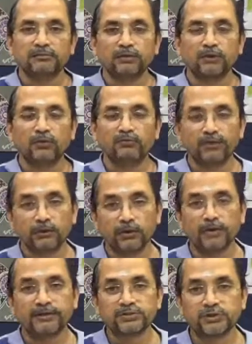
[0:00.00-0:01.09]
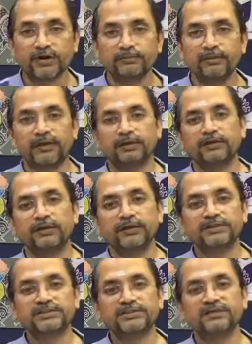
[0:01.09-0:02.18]
hopefully you all enjoyed making the
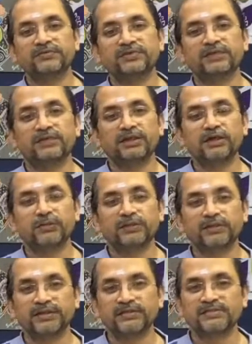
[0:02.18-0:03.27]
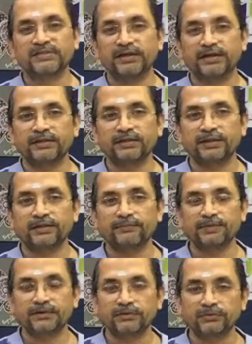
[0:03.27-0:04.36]
Ganesha along with us, and
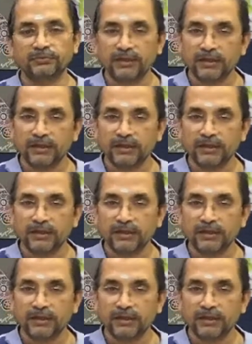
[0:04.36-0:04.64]
um,